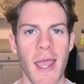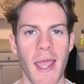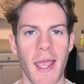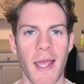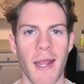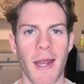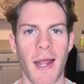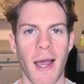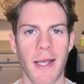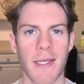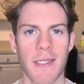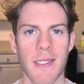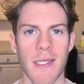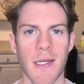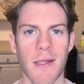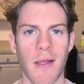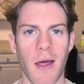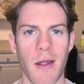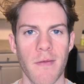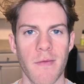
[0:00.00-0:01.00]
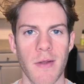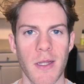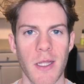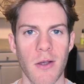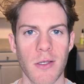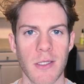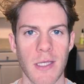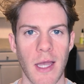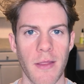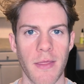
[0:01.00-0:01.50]
And I see a lot of
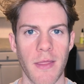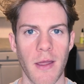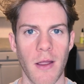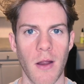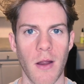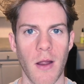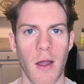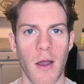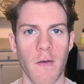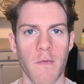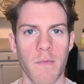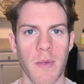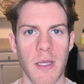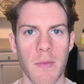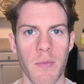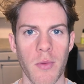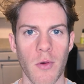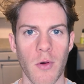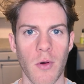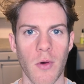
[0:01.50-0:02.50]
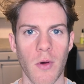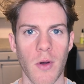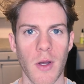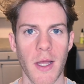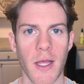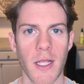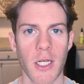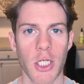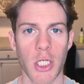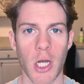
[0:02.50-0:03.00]
videos out there of
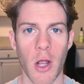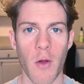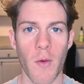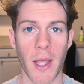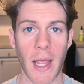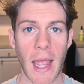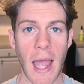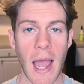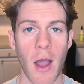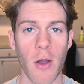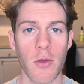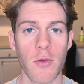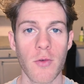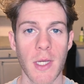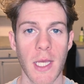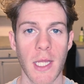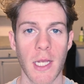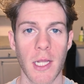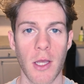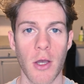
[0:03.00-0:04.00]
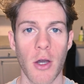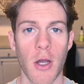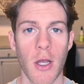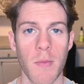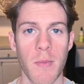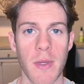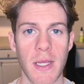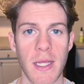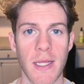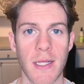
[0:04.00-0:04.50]
people showing how you can
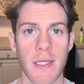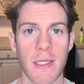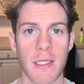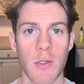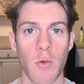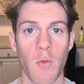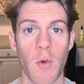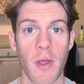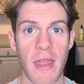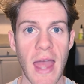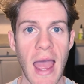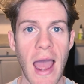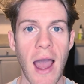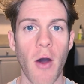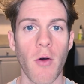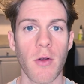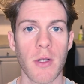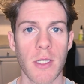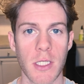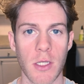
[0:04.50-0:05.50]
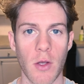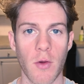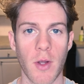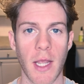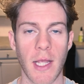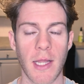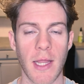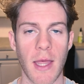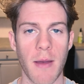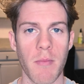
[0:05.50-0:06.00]
cook beans without
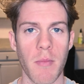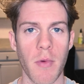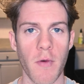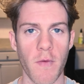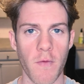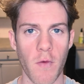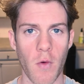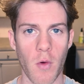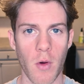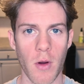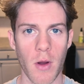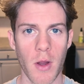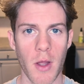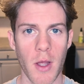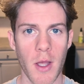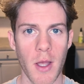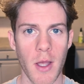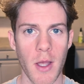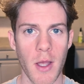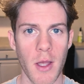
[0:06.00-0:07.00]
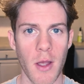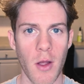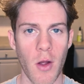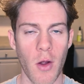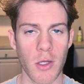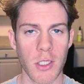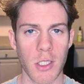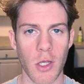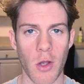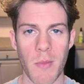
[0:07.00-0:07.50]
soaking them before.
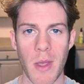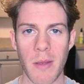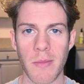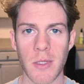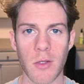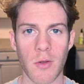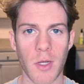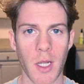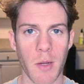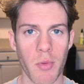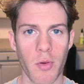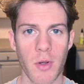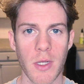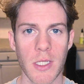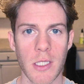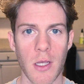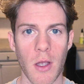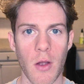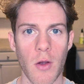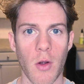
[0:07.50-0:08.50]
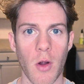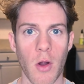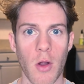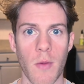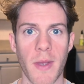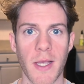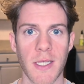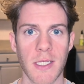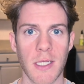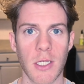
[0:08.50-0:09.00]
So maybe doing a pre-soak
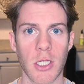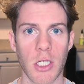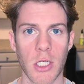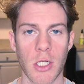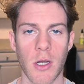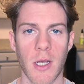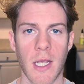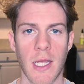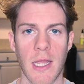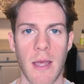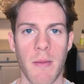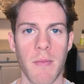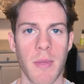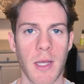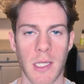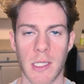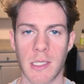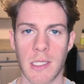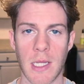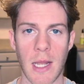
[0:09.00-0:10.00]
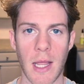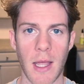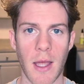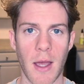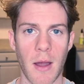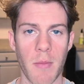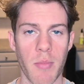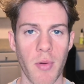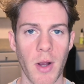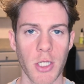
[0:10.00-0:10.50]
or basically just cooking them because it's
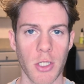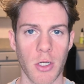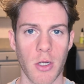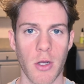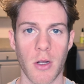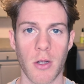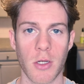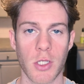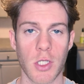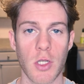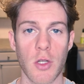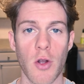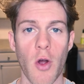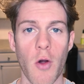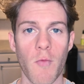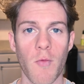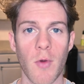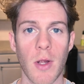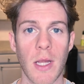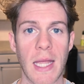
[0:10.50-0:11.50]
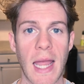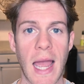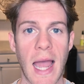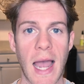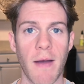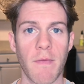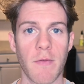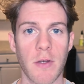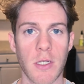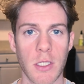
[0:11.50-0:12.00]
a pressure cooker, so you don't really
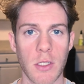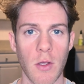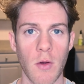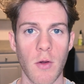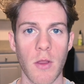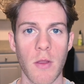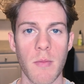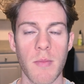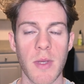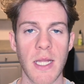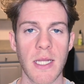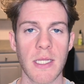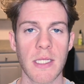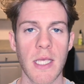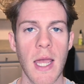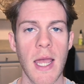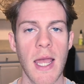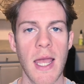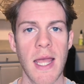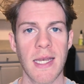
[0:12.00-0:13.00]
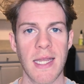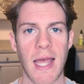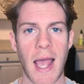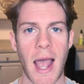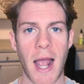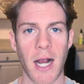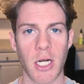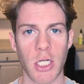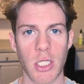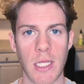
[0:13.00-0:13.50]
have to soak the beans
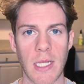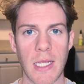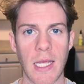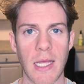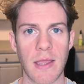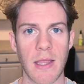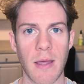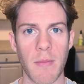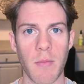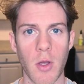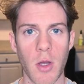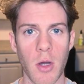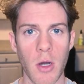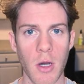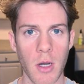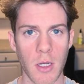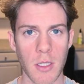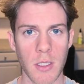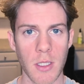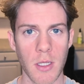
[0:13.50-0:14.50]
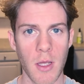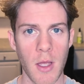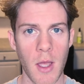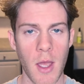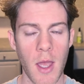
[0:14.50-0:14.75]
to actually get them cooked.